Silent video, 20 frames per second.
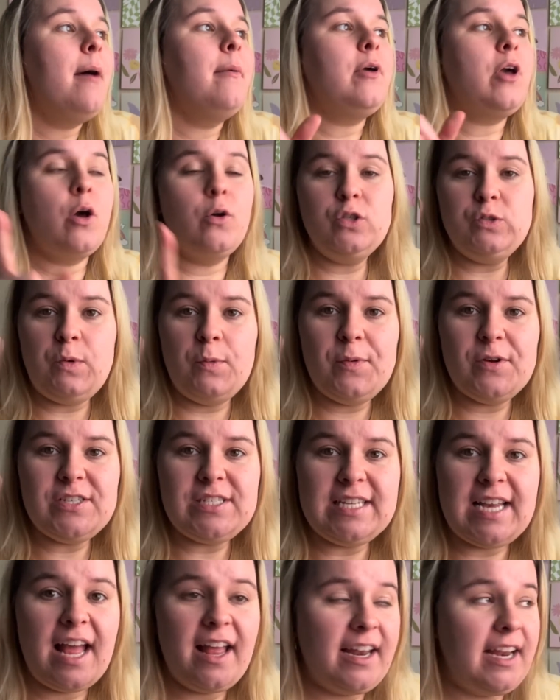Coachable
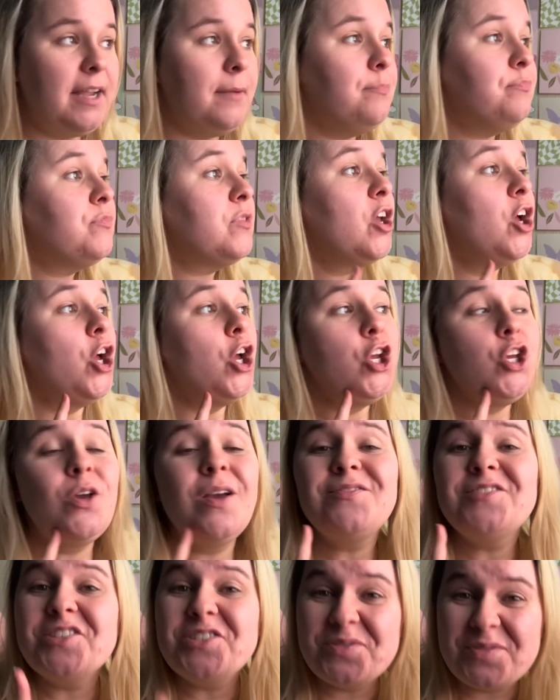personality. You
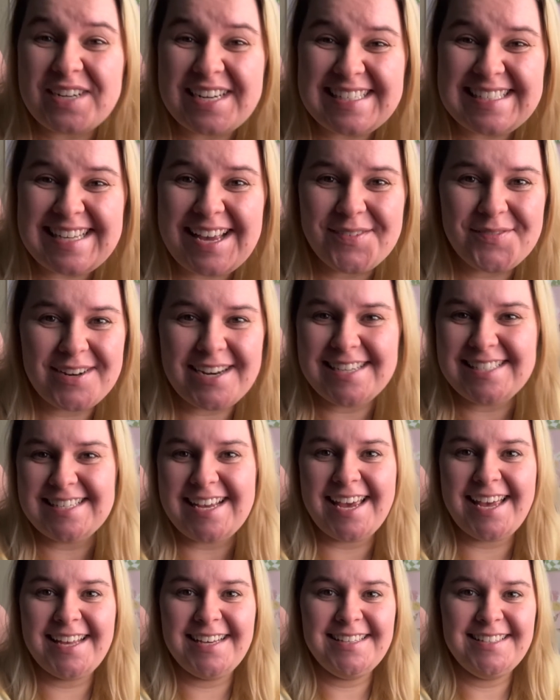have to do what I say when I
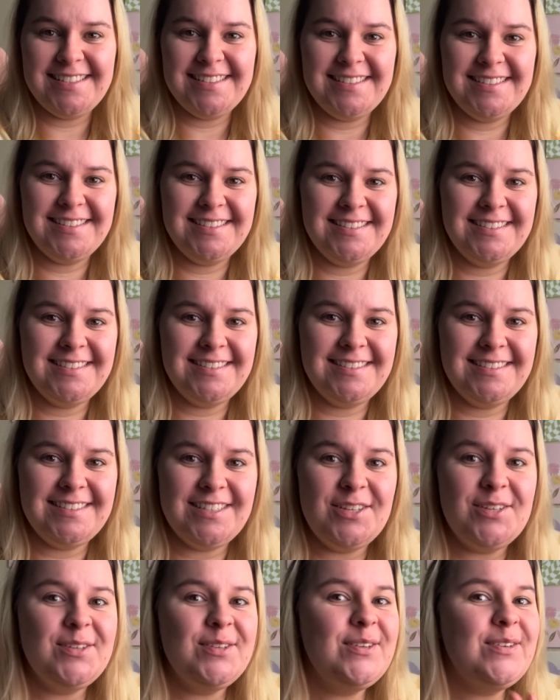say it.
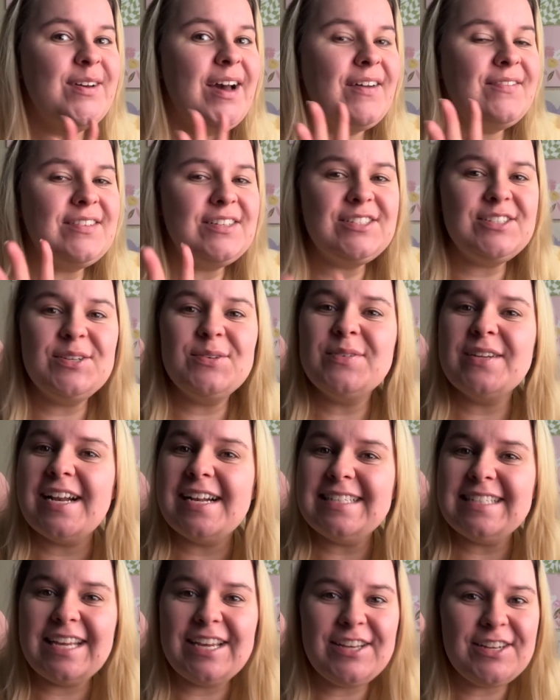You have to do what I
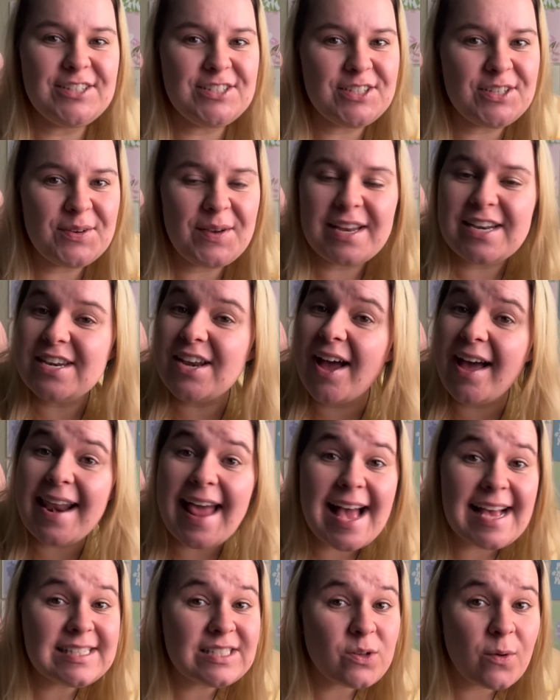tell you to do and not
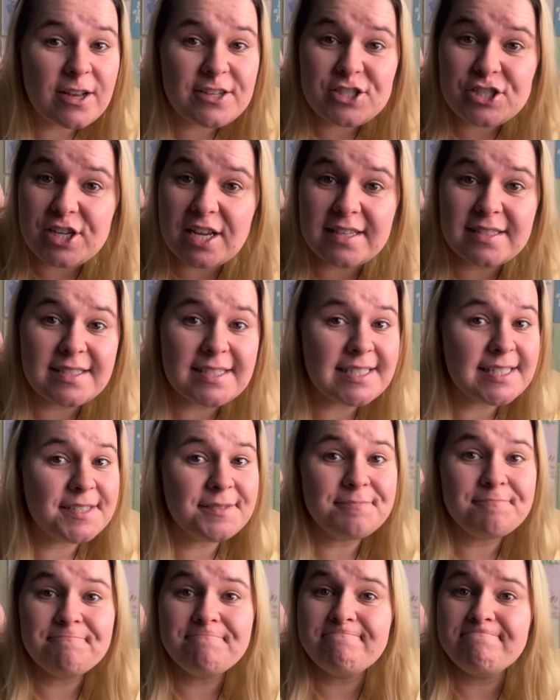ask questions.
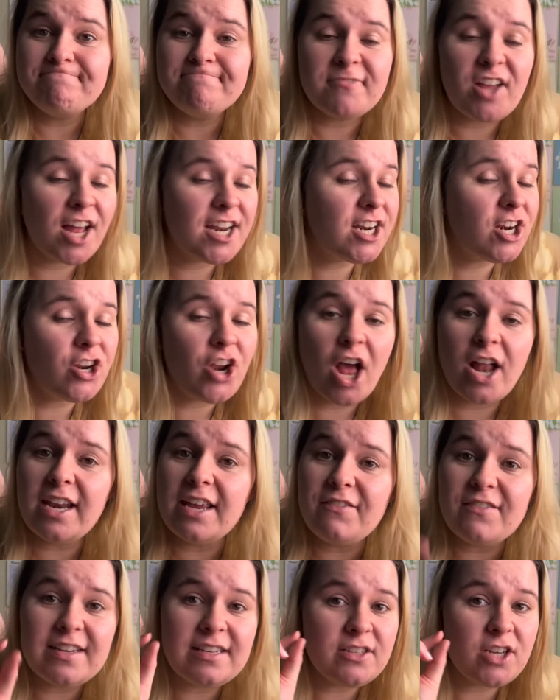Not
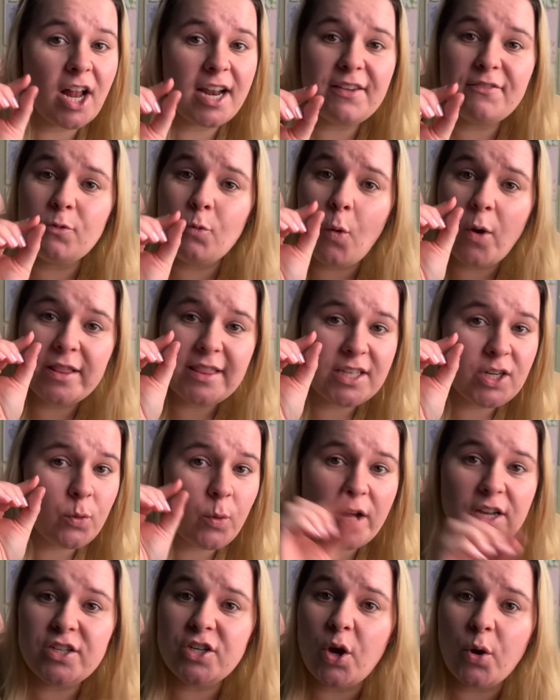even one little
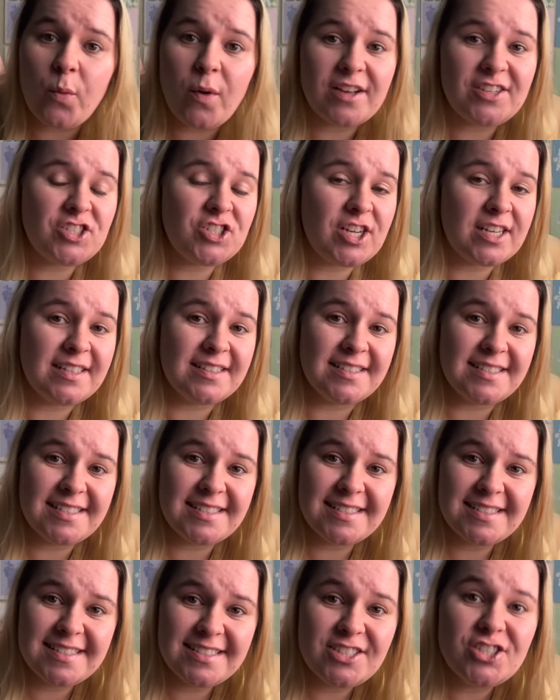one. No
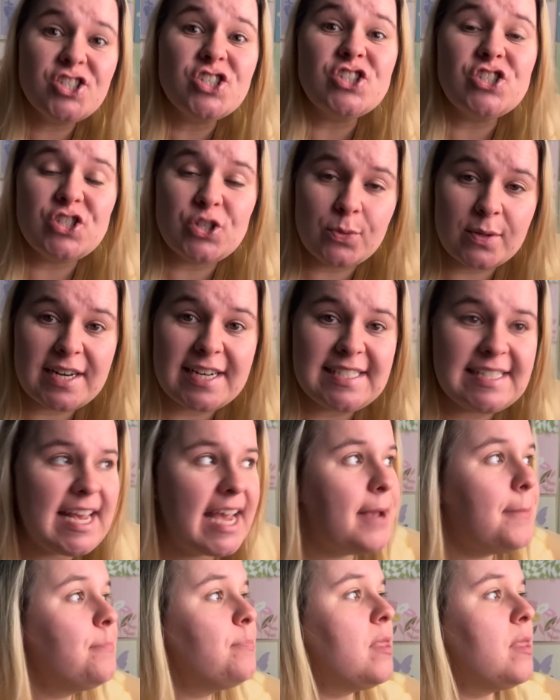questions. Just do what I say.